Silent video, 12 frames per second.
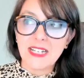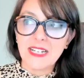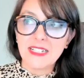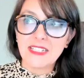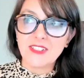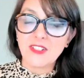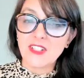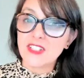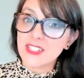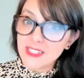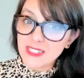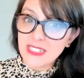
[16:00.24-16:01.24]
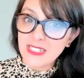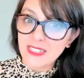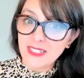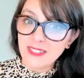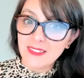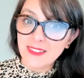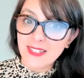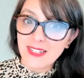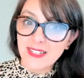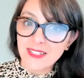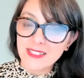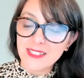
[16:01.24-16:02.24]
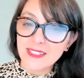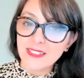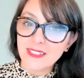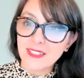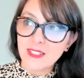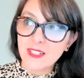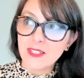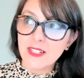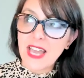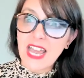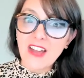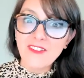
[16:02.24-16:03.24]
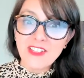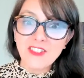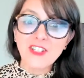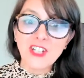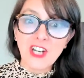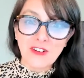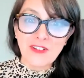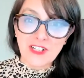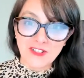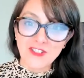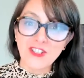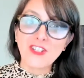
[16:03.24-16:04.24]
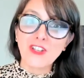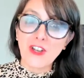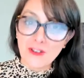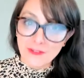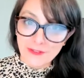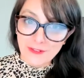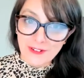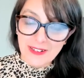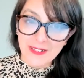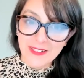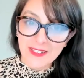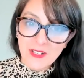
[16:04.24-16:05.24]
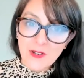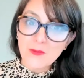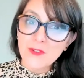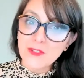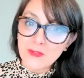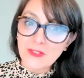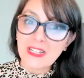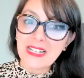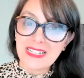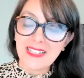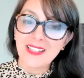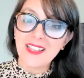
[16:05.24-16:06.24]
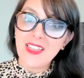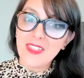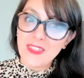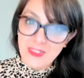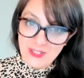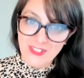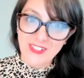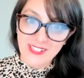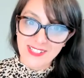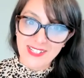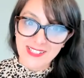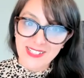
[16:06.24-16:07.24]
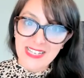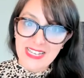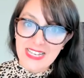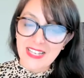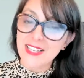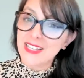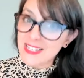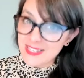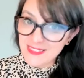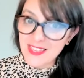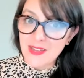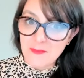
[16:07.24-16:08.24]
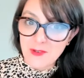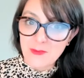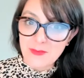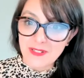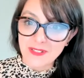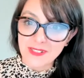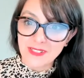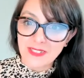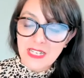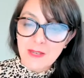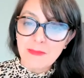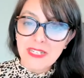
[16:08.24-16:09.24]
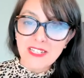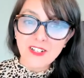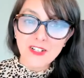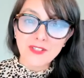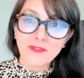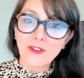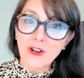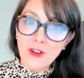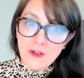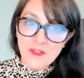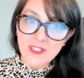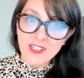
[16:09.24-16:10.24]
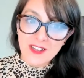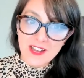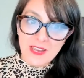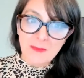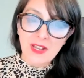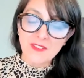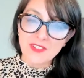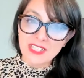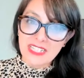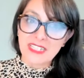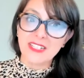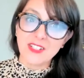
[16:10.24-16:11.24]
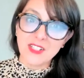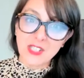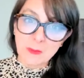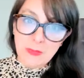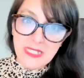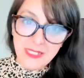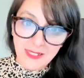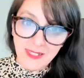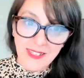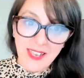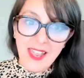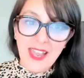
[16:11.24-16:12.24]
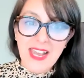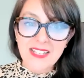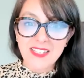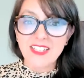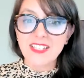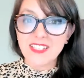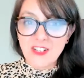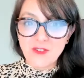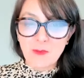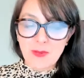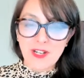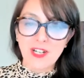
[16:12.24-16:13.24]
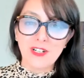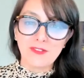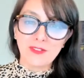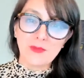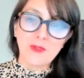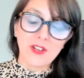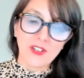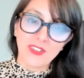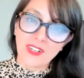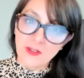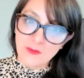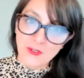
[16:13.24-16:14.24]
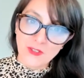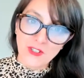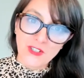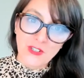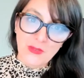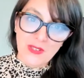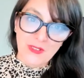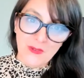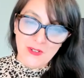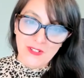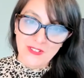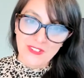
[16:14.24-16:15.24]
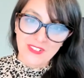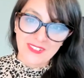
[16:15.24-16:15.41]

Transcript: I started to see that having the courage to go for it was really the success in that moment. Because for a long time, I've seen speaking as an essential part of the work that I want to do in the world,